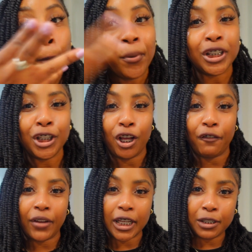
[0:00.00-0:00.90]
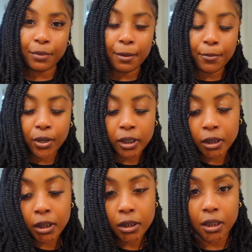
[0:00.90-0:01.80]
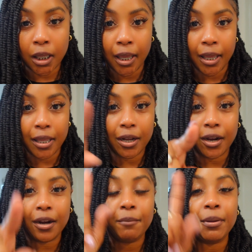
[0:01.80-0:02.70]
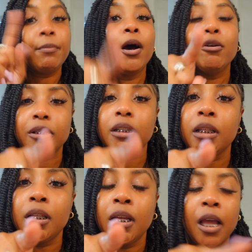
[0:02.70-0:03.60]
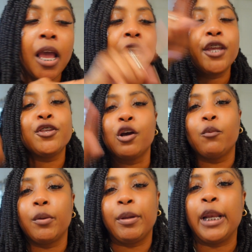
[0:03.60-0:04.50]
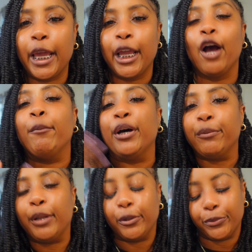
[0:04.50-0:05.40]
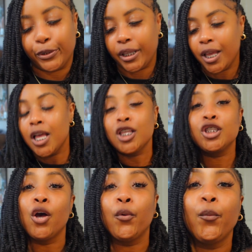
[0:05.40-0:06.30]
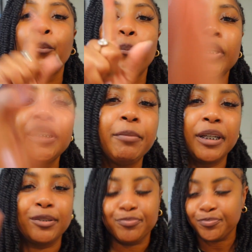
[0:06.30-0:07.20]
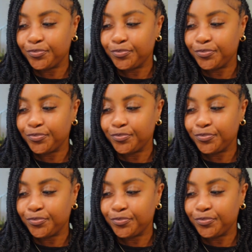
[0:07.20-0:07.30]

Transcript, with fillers: press the notification button because listen, your girl be posting and you don't want to be late on my uploads. So press the button.